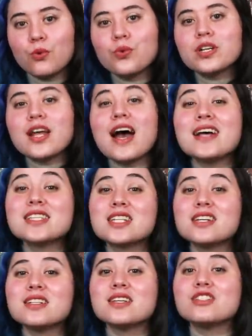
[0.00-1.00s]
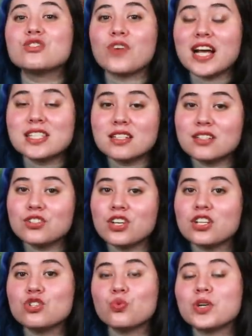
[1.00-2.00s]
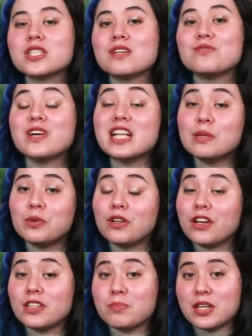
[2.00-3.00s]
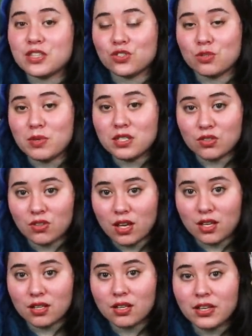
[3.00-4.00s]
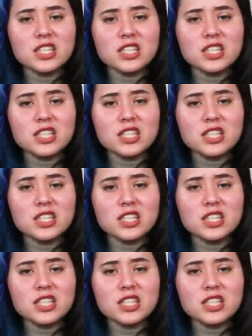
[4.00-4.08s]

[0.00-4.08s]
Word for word: What it has done is drastically change what's available on the mainstream internet.